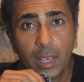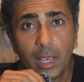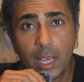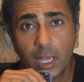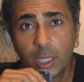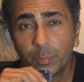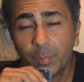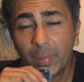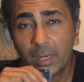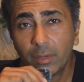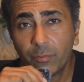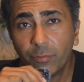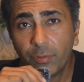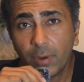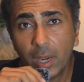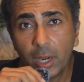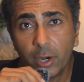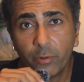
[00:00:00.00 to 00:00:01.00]
Expect
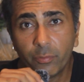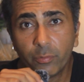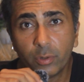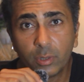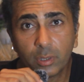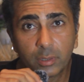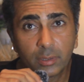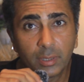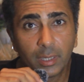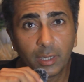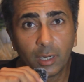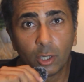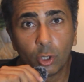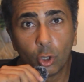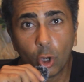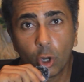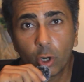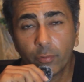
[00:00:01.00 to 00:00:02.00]
fireworks and a
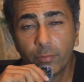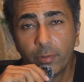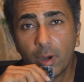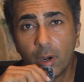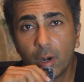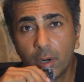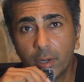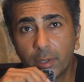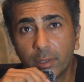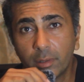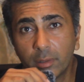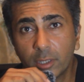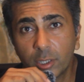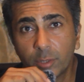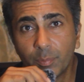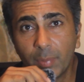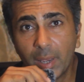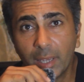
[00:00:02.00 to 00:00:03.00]
lot of heart in
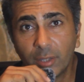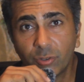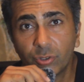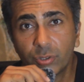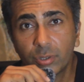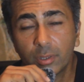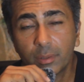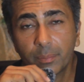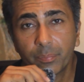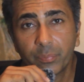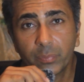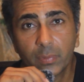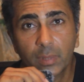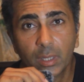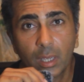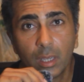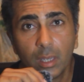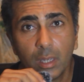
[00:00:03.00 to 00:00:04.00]
this match.
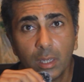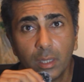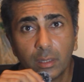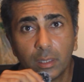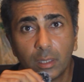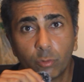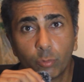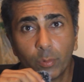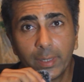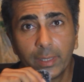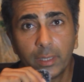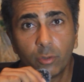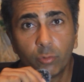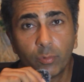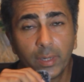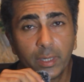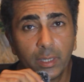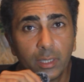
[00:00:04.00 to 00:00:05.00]
The
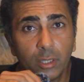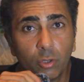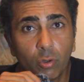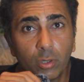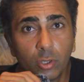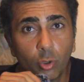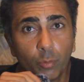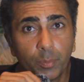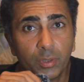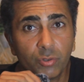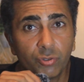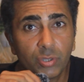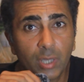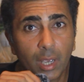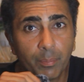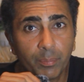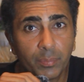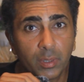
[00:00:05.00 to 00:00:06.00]
2020 US Open
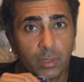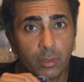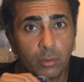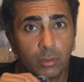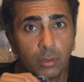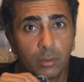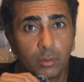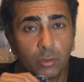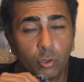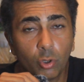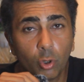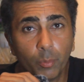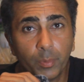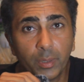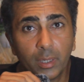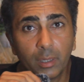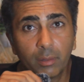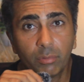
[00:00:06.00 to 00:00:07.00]
champion
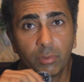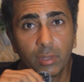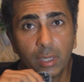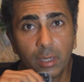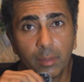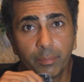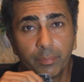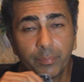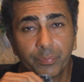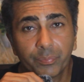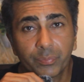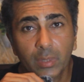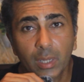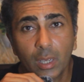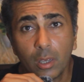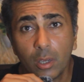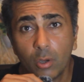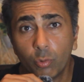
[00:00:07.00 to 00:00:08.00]
Dominic Thiem,
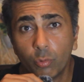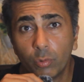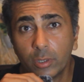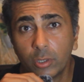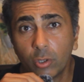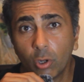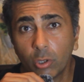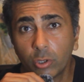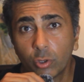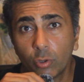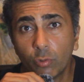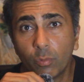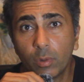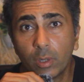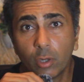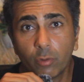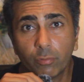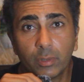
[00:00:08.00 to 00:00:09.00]
who is also
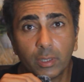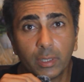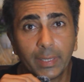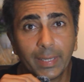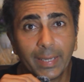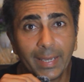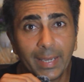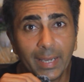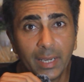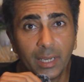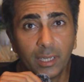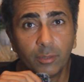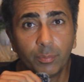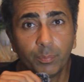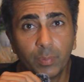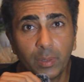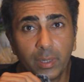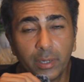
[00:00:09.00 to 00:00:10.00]
one of the
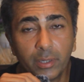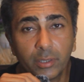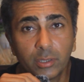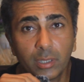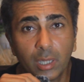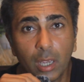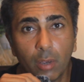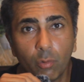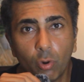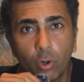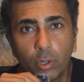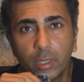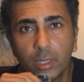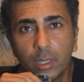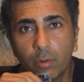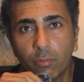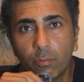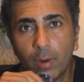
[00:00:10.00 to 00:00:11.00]
8 players
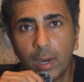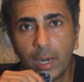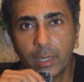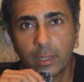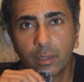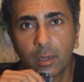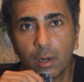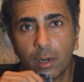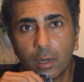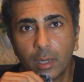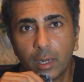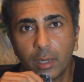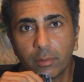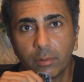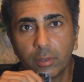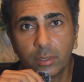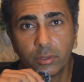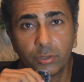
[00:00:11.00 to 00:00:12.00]
awarded a wild card
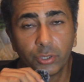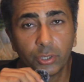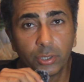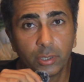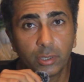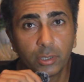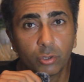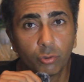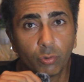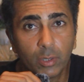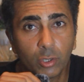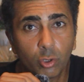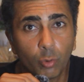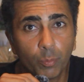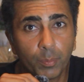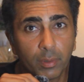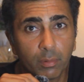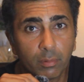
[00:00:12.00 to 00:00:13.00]
at this year's US
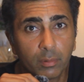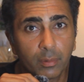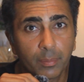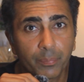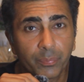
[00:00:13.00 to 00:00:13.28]
Open,